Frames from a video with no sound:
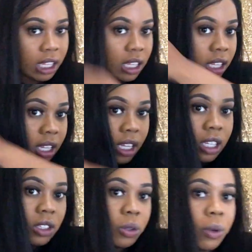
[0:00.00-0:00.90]
it
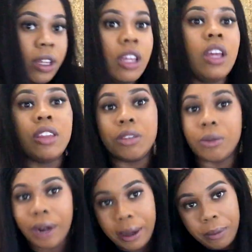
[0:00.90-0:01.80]
and do it the
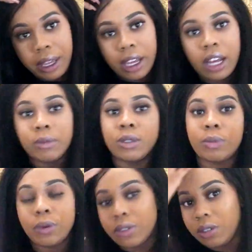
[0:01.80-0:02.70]
right way, how I'm
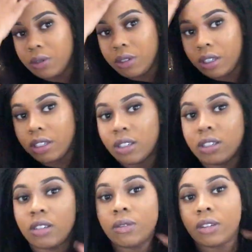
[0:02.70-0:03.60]
supposed to do it
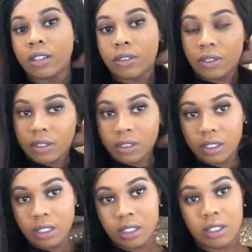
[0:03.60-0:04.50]
or whatever.
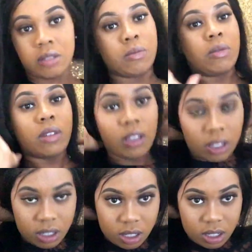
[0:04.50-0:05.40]
But
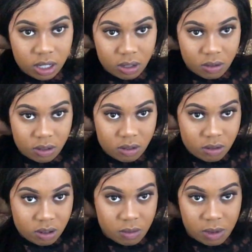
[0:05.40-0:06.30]
hold
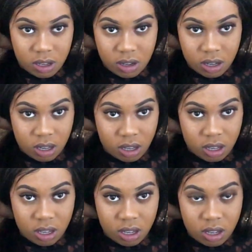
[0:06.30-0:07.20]
on, let me see.
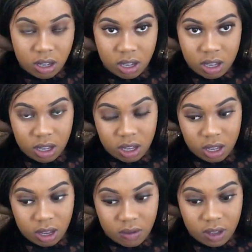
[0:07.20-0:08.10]

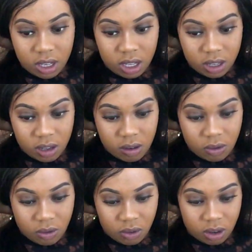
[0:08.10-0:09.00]
Get everything to the
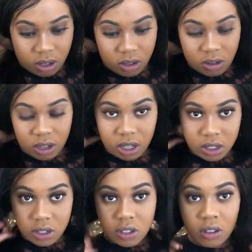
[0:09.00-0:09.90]
front so I
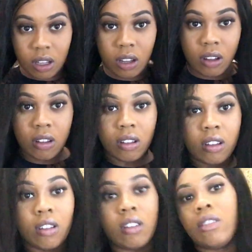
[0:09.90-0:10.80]
can show y'all
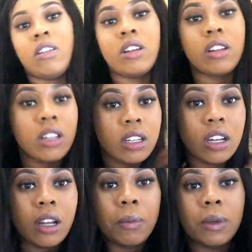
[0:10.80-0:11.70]

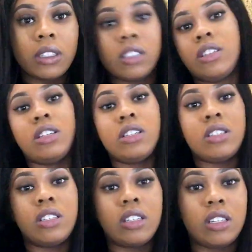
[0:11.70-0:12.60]
how much
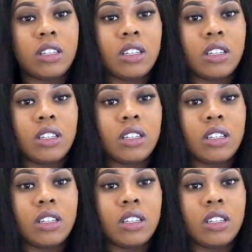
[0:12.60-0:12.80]
is it.